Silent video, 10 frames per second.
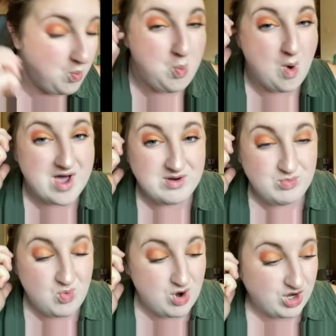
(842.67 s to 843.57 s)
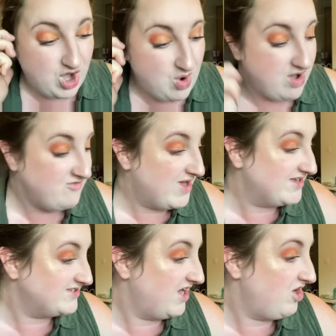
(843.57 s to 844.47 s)
one more coat of
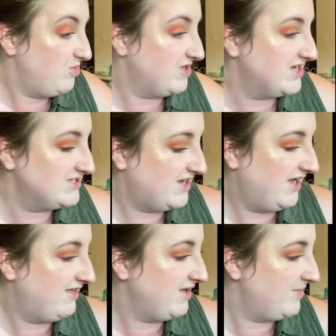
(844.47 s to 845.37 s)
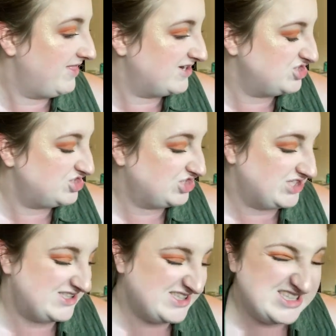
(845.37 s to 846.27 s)
mascara because I like my lashes to
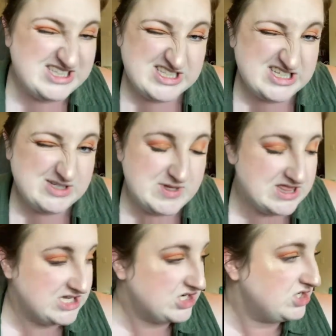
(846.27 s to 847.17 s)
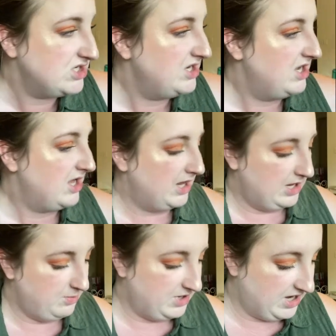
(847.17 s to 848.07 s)
look a little bit thicker.
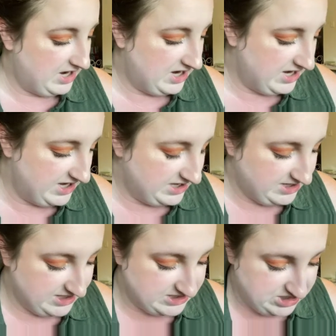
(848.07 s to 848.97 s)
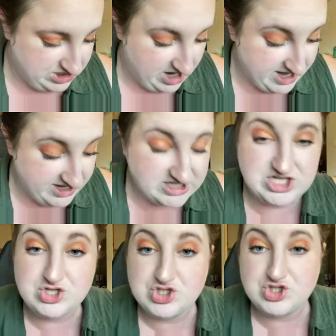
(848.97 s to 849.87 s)
But I like to
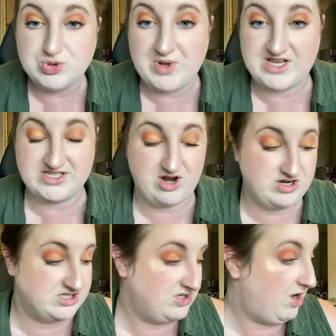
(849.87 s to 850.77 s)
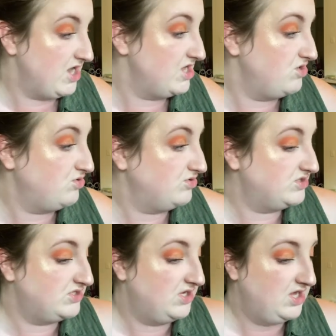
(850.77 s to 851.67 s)
use two mascaras. So I
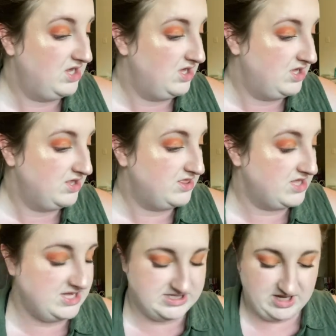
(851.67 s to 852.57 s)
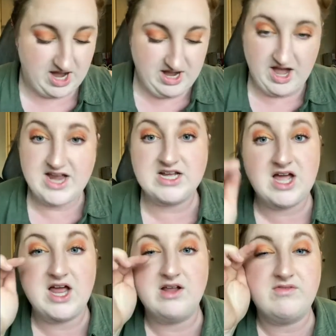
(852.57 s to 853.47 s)
use the Sky High to
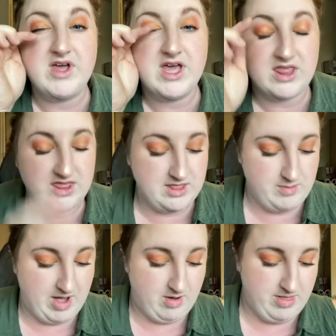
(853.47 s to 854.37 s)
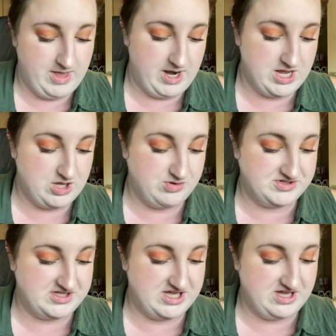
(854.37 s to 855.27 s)
kind of like thin them out, and then I use
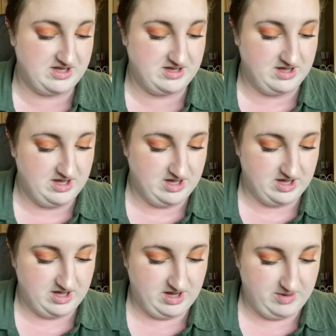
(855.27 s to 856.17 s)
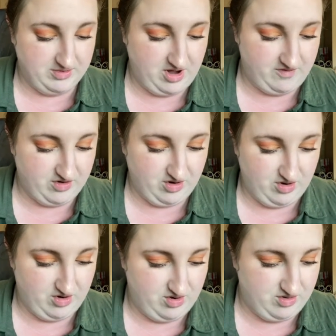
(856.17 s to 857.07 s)
the
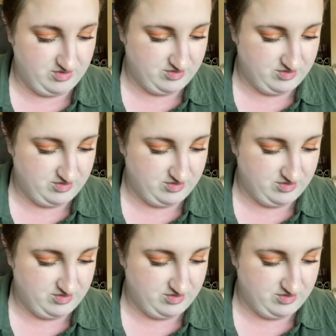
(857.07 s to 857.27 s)
CoverGirl.